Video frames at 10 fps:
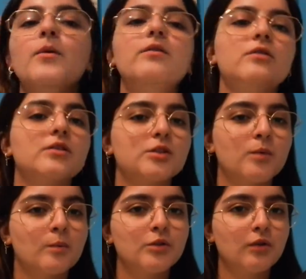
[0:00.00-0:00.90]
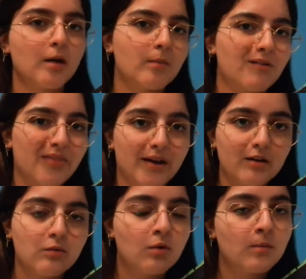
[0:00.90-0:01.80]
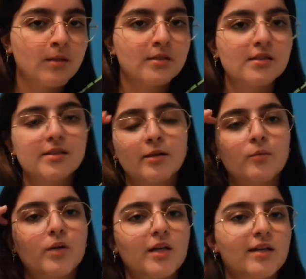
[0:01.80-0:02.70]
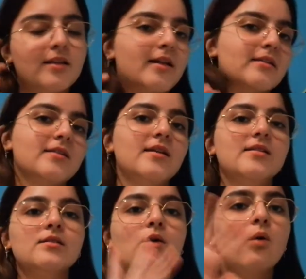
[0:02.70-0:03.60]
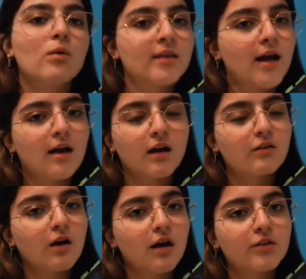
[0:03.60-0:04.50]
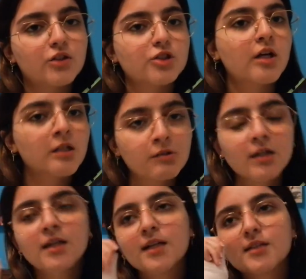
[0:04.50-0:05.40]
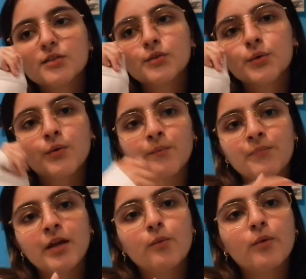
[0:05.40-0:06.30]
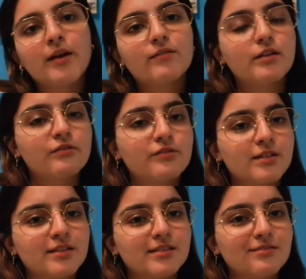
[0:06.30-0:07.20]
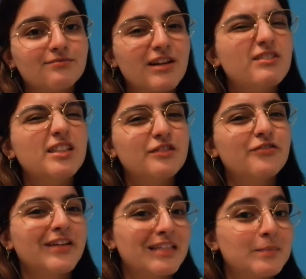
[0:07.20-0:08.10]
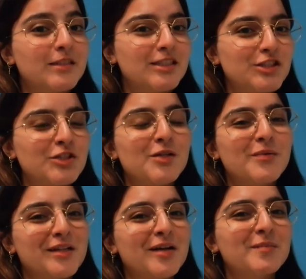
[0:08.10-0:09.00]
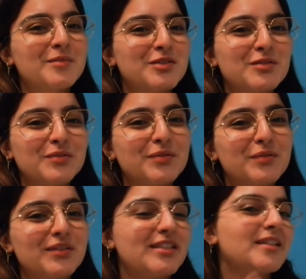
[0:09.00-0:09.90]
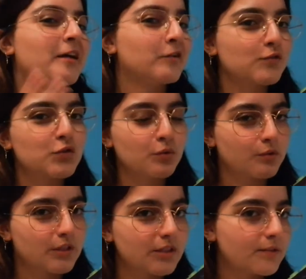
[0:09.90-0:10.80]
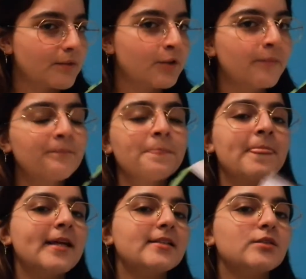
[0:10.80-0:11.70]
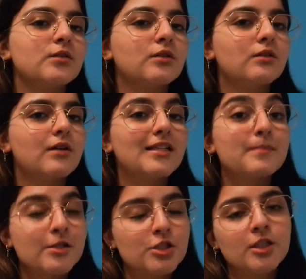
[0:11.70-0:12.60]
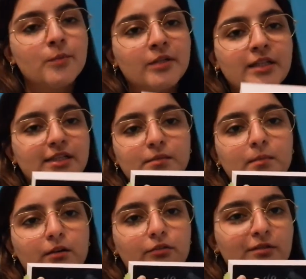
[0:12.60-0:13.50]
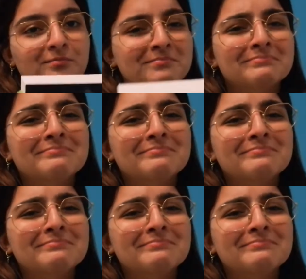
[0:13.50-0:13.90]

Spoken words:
But of course, when we talk about dark romance, then that's a whole other genre, so we have very different expectation when it comes to this kind of stories, you know, so especially when it is mafia.